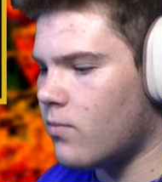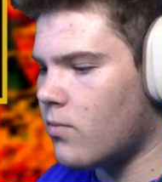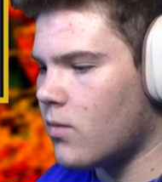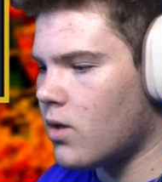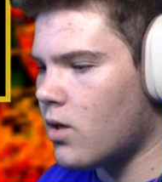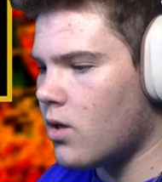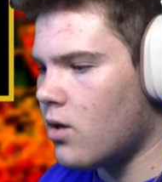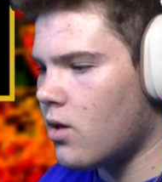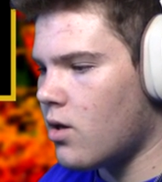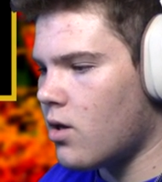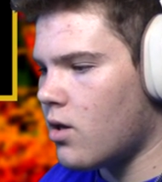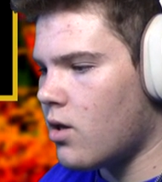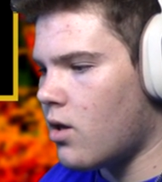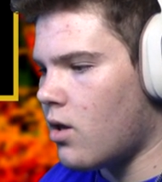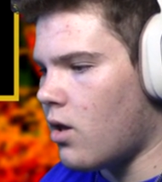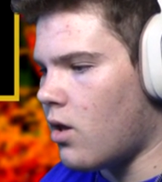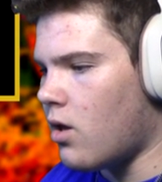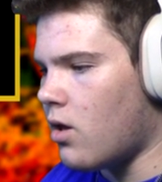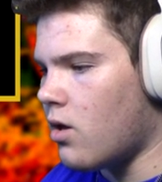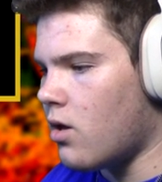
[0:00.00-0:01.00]

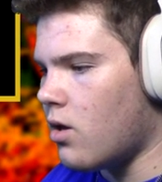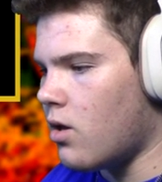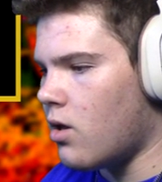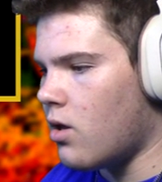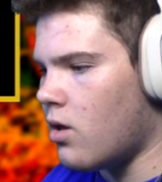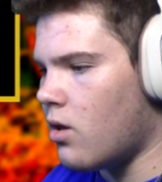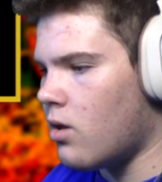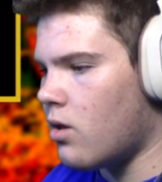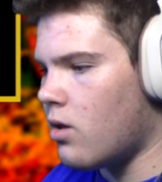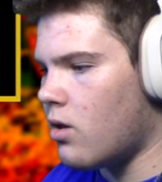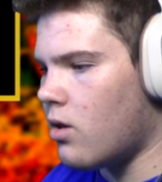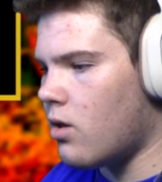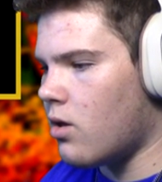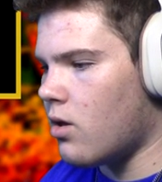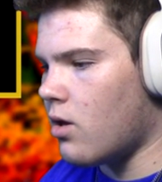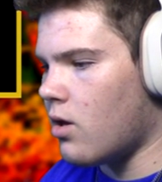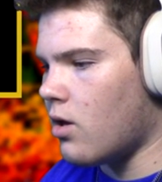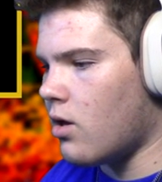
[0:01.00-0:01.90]
Nobody speaks.